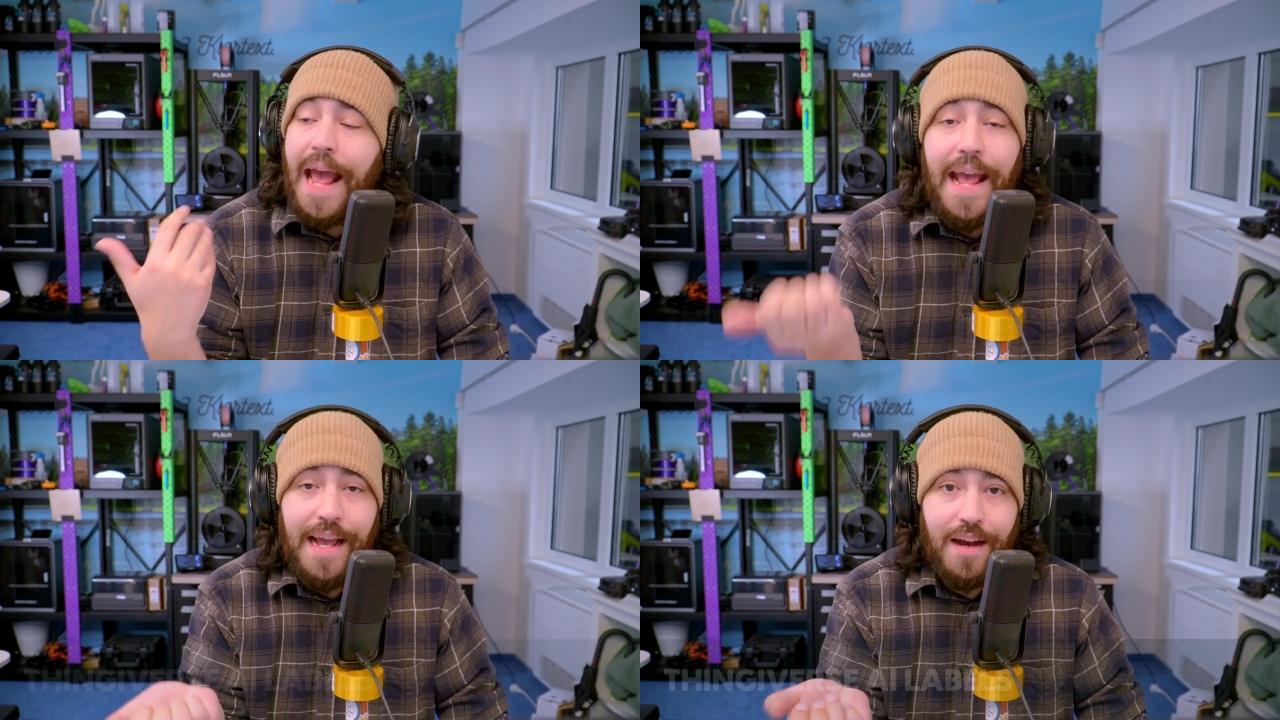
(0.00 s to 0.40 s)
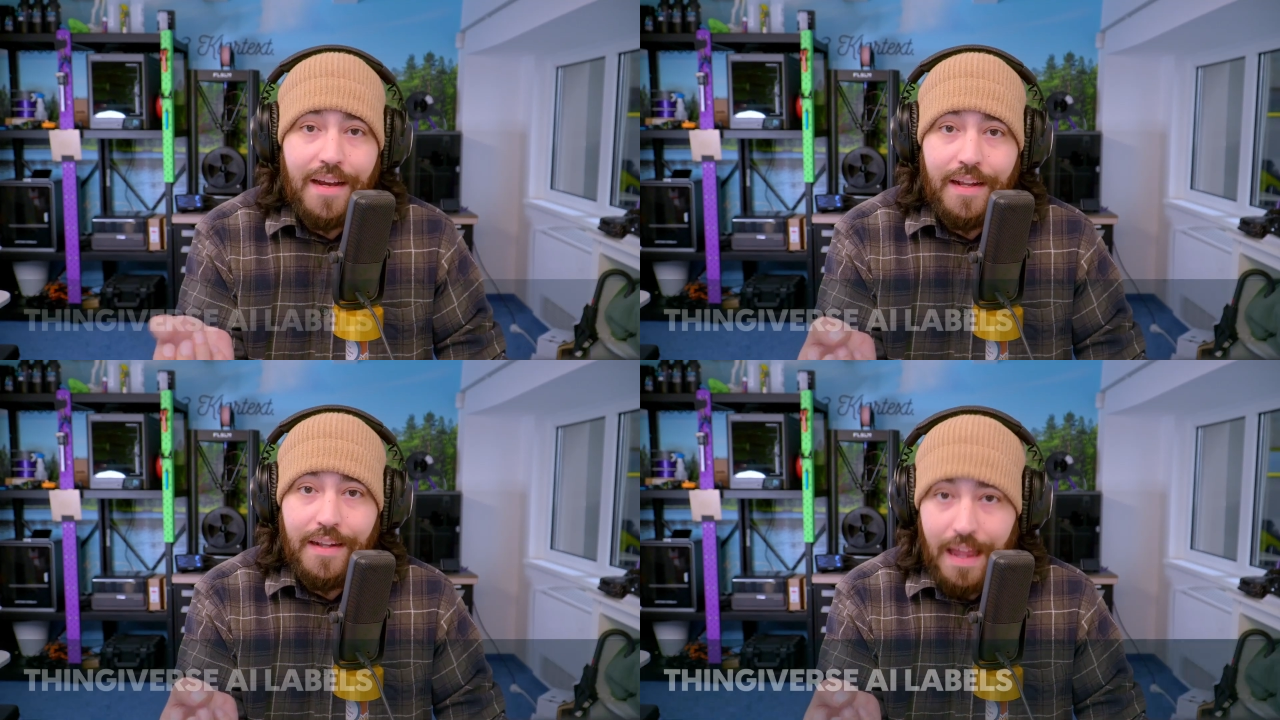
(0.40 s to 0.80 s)

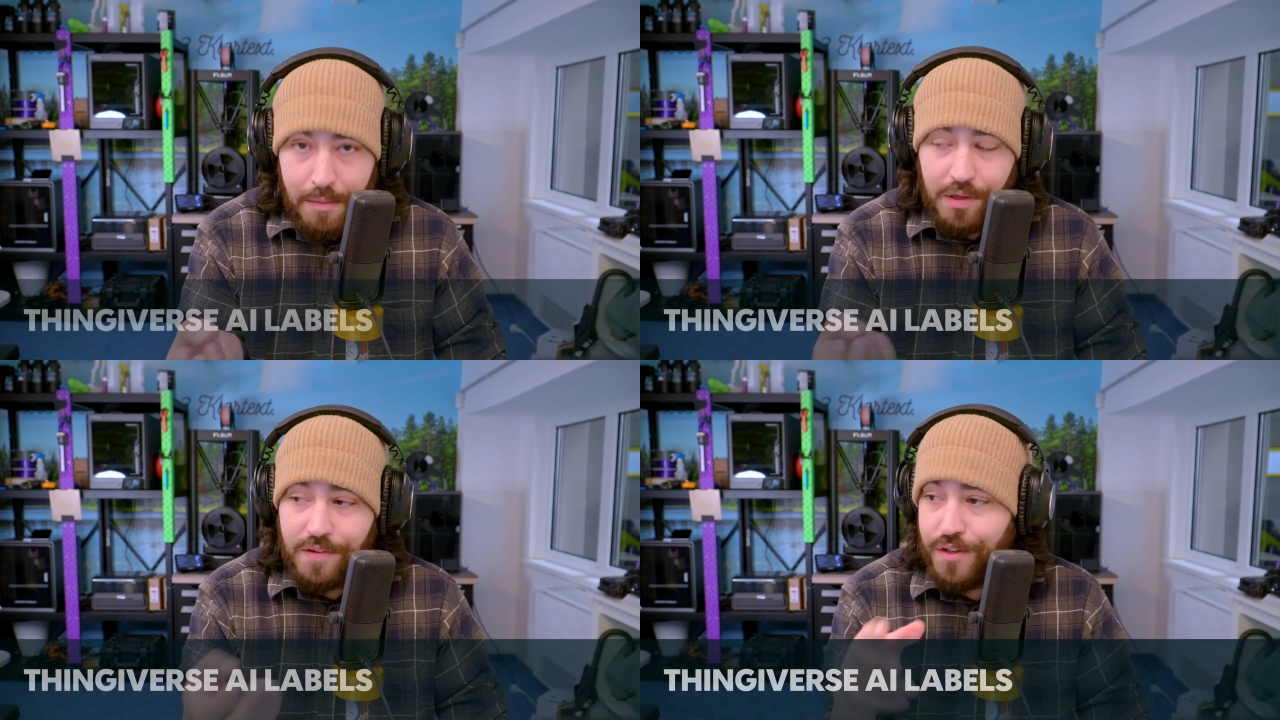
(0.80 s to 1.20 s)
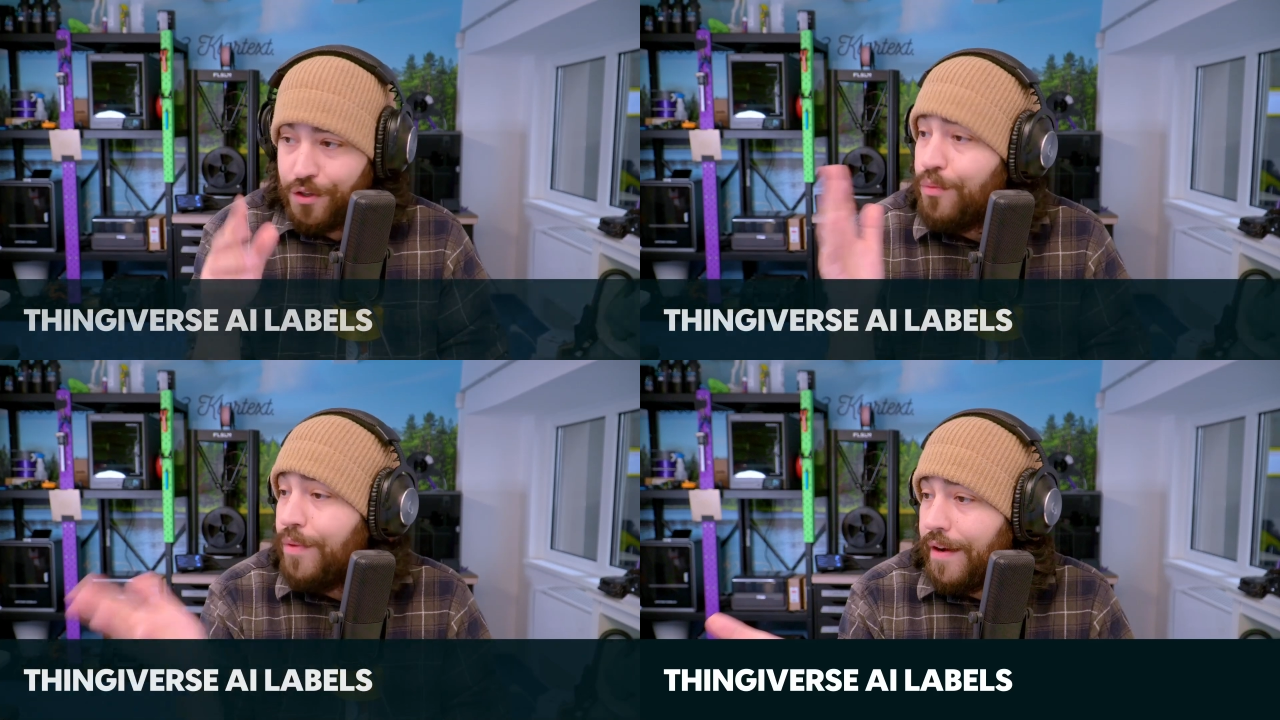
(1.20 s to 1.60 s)
AI labels
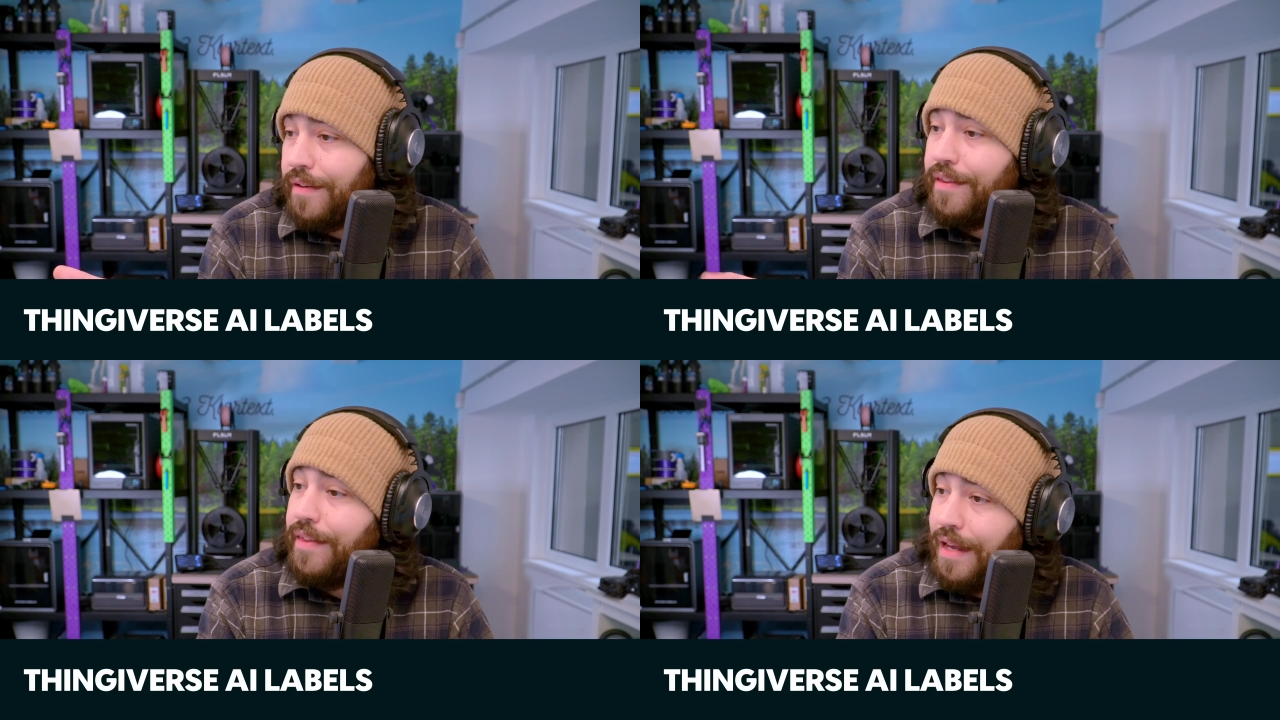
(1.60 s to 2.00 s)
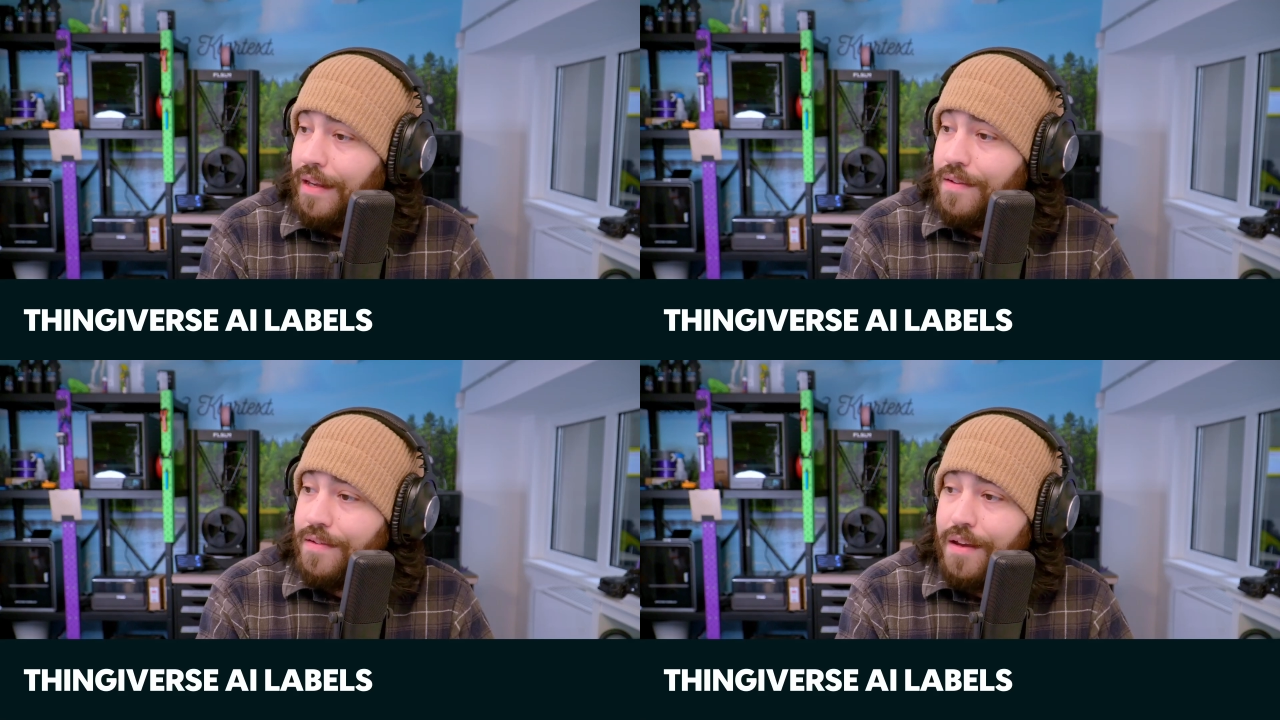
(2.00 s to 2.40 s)
to their
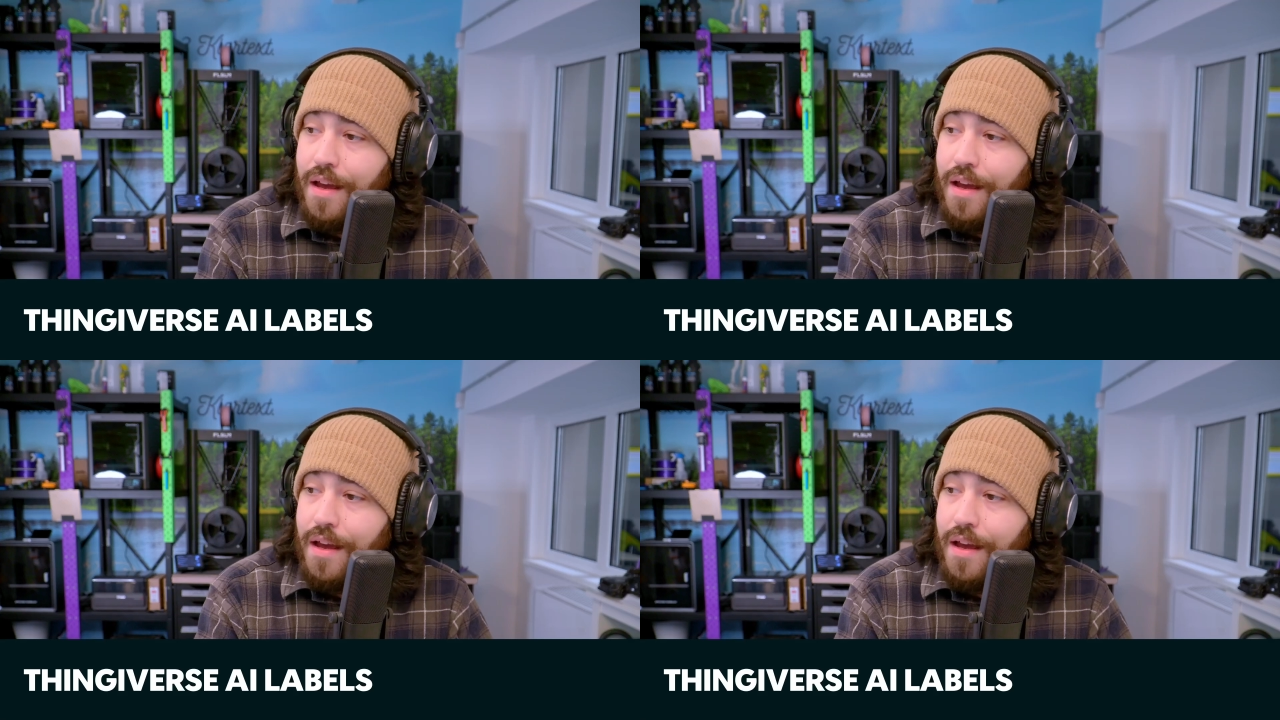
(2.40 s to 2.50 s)
things.